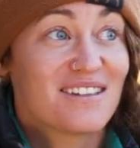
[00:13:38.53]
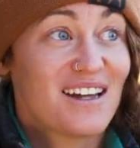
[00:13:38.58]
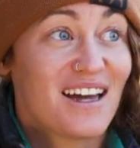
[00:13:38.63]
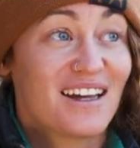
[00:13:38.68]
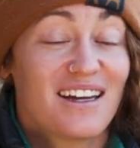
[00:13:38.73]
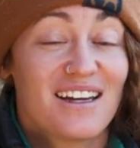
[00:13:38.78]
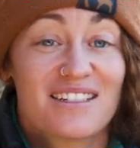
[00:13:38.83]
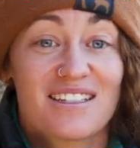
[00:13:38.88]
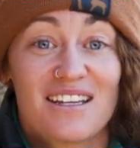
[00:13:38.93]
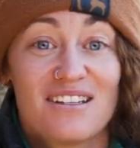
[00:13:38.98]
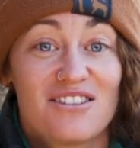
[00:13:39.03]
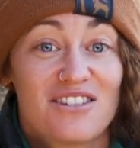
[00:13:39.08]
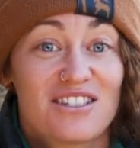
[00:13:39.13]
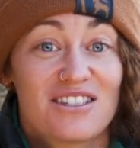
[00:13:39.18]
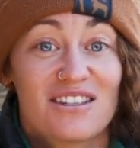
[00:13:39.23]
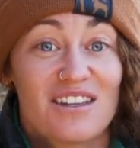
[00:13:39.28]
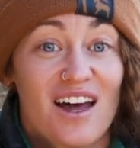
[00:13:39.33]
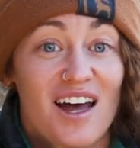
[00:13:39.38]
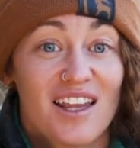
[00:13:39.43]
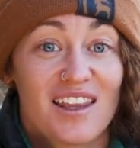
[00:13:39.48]
I guess I
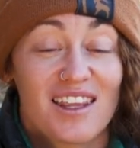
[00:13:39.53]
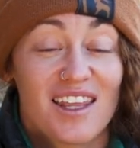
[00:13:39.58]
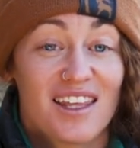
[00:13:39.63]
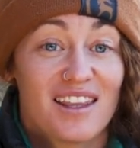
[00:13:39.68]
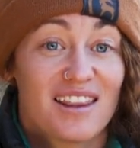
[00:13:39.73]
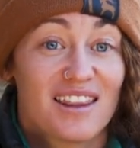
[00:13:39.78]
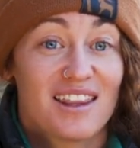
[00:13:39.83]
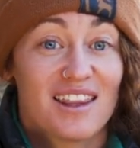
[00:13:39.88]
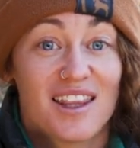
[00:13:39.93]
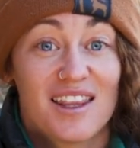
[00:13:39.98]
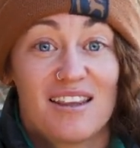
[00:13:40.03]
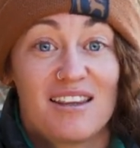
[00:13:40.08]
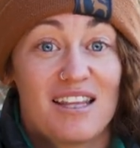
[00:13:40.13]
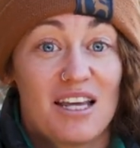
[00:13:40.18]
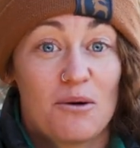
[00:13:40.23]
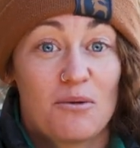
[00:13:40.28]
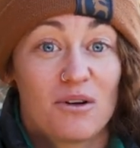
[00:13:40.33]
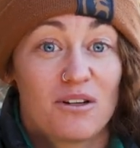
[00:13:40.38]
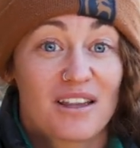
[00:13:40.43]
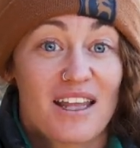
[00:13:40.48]
just thought that
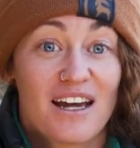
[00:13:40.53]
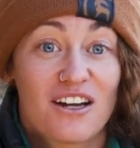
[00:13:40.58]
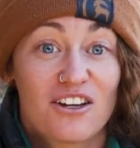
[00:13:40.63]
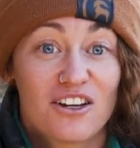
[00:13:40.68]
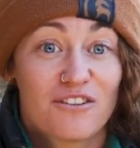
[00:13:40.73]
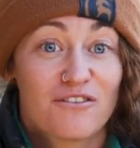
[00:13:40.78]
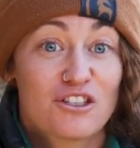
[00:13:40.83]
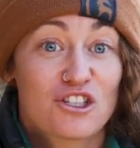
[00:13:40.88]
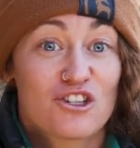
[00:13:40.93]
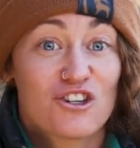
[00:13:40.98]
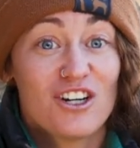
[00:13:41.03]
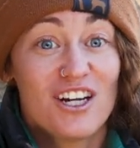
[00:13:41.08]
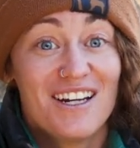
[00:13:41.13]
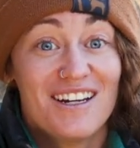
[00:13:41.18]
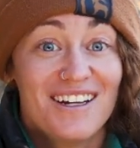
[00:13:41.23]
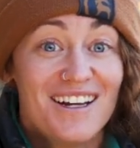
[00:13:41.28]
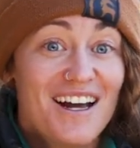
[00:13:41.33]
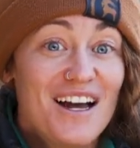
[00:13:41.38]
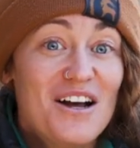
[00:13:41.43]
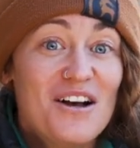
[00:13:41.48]
they weren't that good of a tree.